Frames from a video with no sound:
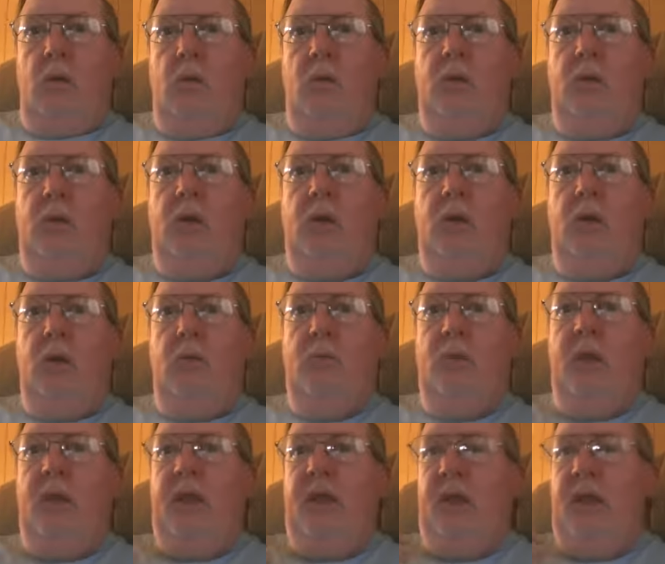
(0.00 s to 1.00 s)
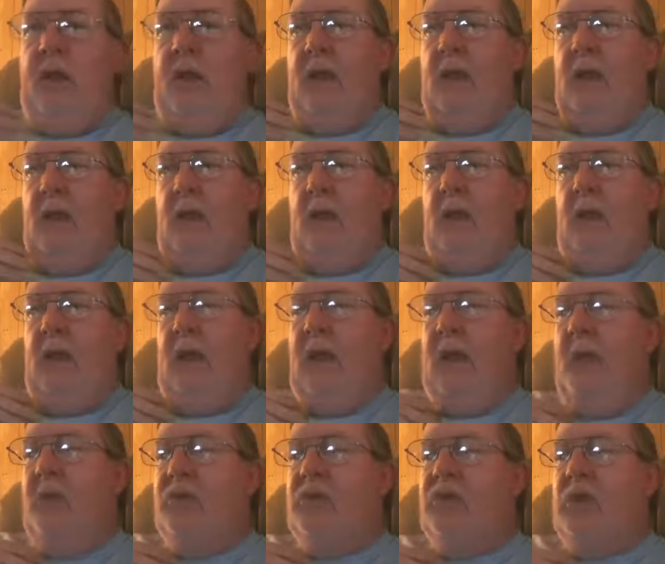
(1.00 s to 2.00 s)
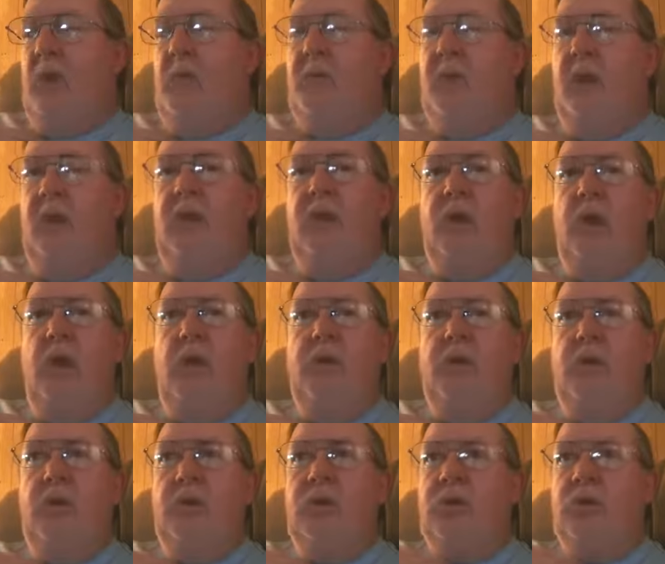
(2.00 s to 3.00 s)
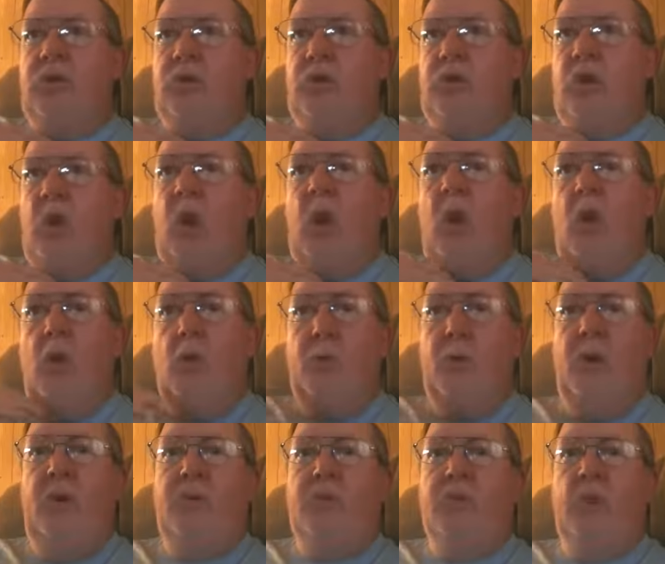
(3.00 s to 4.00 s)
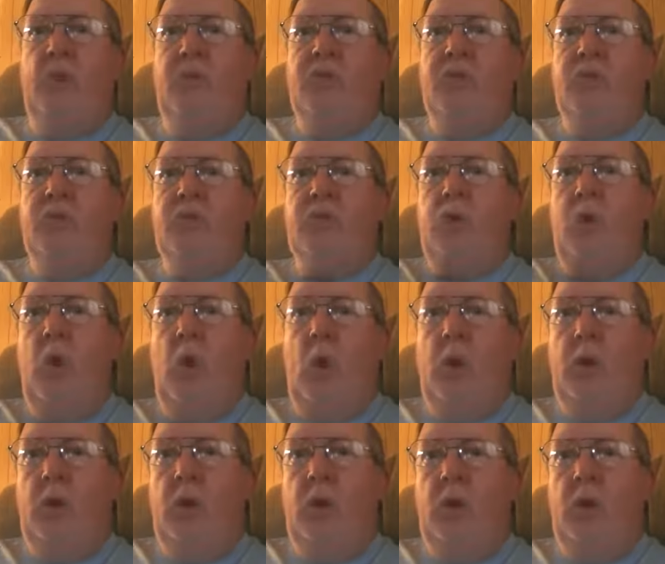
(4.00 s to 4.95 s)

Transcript: We need to be have something to, to tell the police officers, look,